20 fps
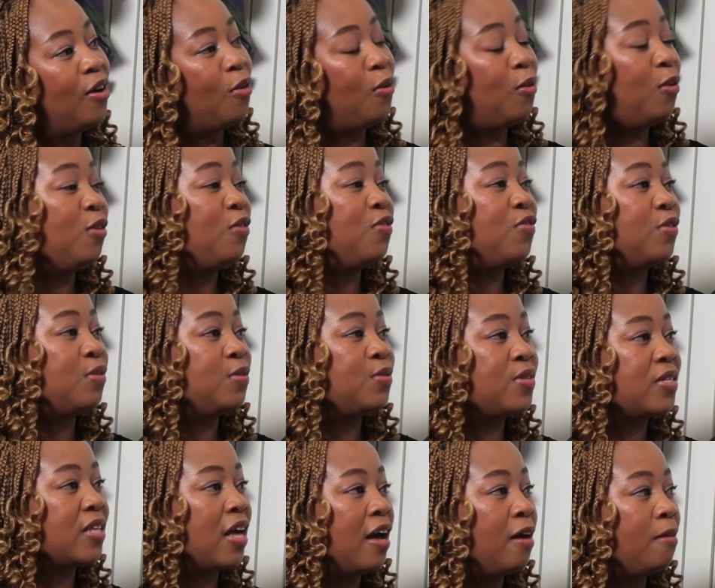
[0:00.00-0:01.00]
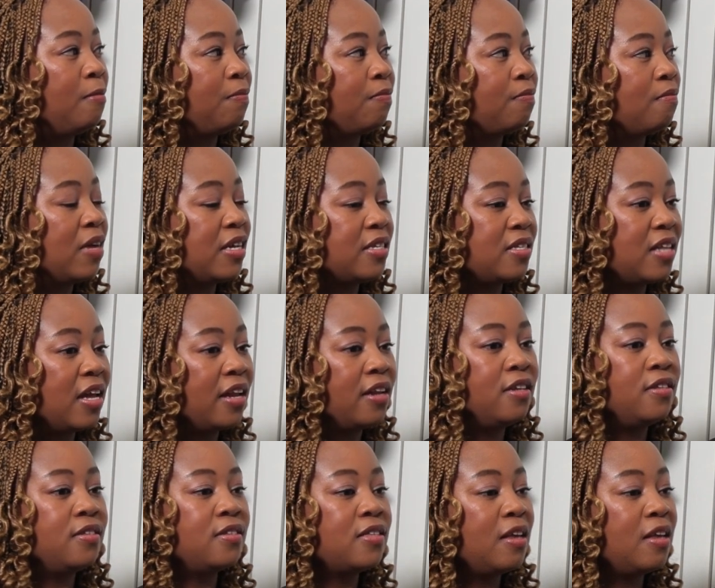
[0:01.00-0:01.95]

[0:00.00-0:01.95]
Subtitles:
all of those my studies.